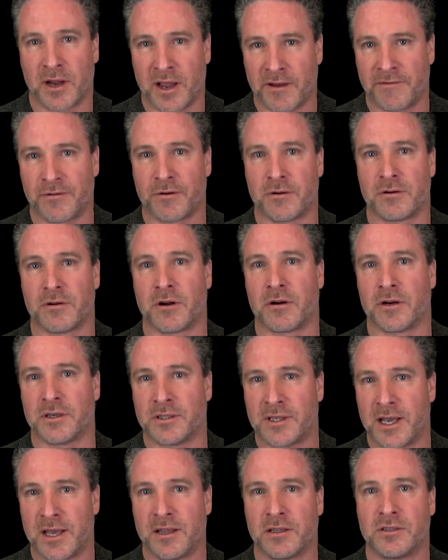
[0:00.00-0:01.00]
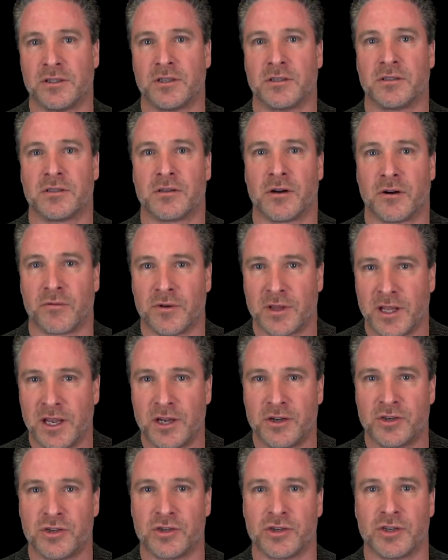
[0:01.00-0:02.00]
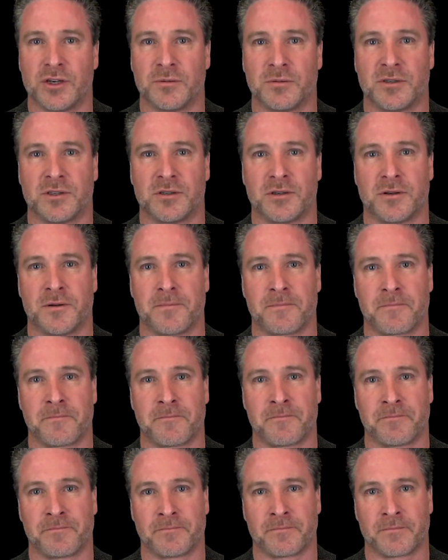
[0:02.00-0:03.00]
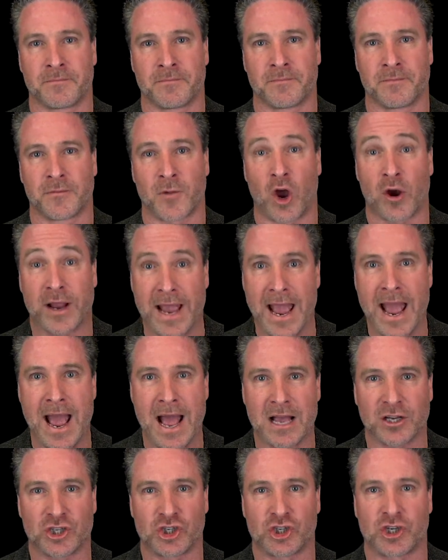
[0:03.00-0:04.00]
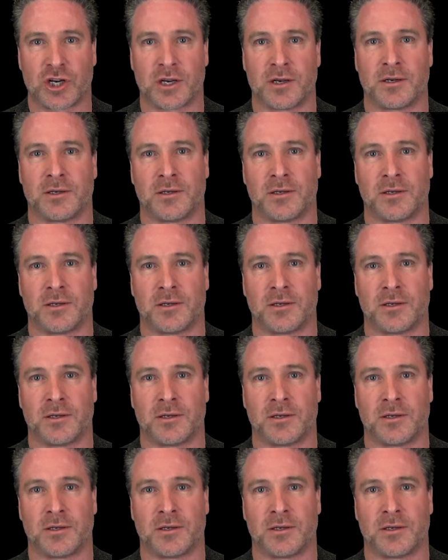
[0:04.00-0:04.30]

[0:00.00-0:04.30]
effort and our intelligence and our relationships, our cash.